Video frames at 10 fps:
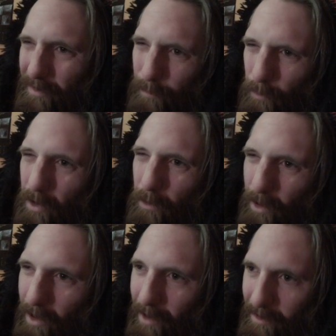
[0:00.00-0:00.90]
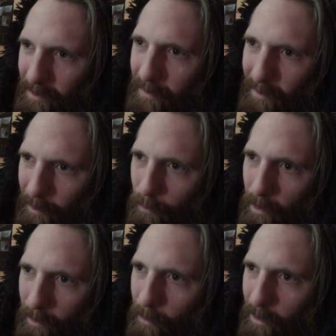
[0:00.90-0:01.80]
it's really well edited and like
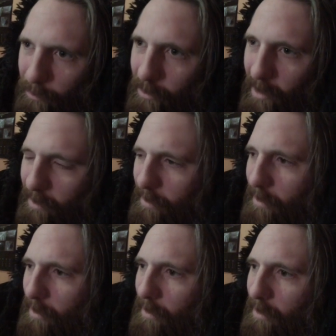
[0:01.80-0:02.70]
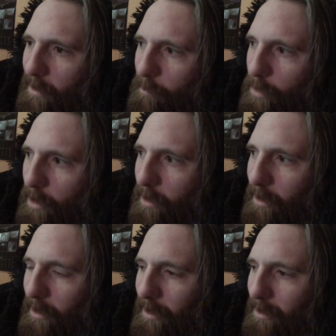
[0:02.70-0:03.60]
really well shot but
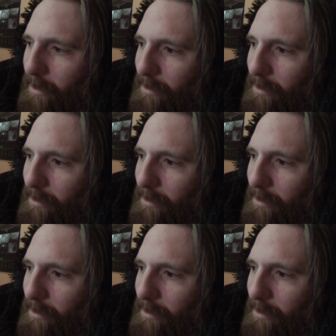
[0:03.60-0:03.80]
like